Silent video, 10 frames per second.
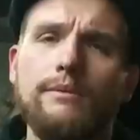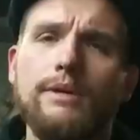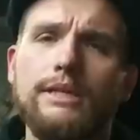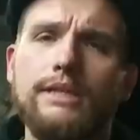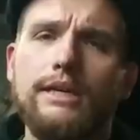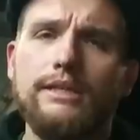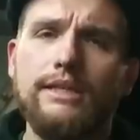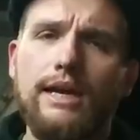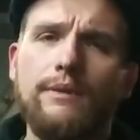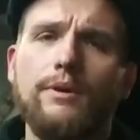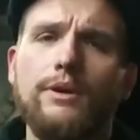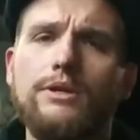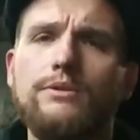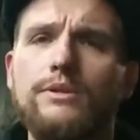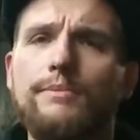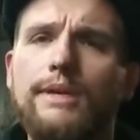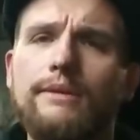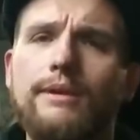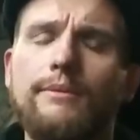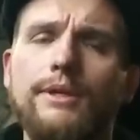But uh, tonight we're going to use the
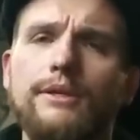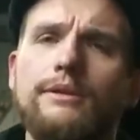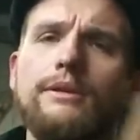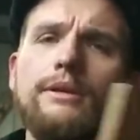beam hammer.